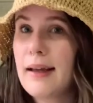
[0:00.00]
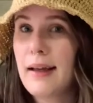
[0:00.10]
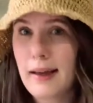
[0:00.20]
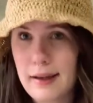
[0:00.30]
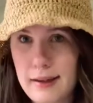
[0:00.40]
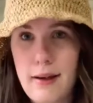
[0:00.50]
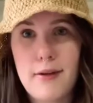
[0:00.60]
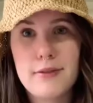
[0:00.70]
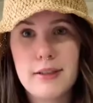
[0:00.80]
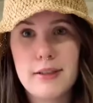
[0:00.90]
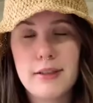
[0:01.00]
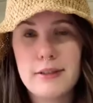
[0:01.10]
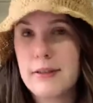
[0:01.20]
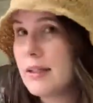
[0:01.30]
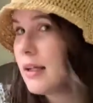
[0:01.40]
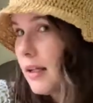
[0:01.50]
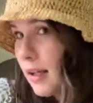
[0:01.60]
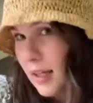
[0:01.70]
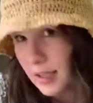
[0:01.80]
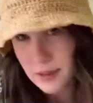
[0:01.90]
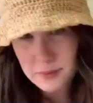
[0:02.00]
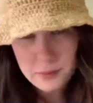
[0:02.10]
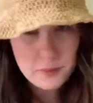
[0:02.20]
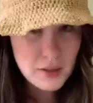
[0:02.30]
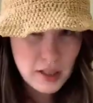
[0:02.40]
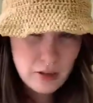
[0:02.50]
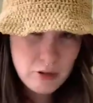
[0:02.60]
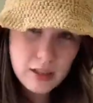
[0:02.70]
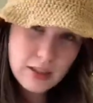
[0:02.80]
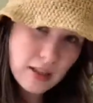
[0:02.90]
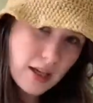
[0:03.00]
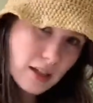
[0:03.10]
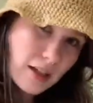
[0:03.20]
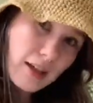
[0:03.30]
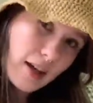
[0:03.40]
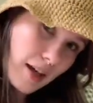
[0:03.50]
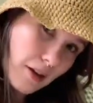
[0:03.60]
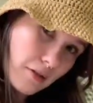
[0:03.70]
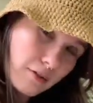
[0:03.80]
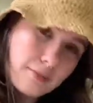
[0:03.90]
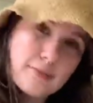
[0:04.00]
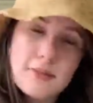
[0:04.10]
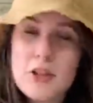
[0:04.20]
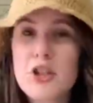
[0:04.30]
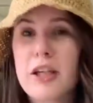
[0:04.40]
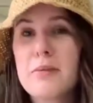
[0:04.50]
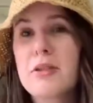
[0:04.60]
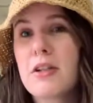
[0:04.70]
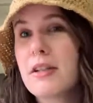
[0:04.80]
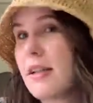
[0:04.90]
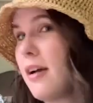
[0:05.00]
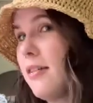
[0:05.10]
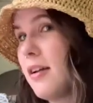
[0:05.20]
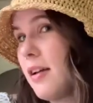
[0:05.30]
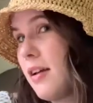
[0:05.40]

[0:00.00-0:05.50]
I often do. Um, but I really like how the shape turned out.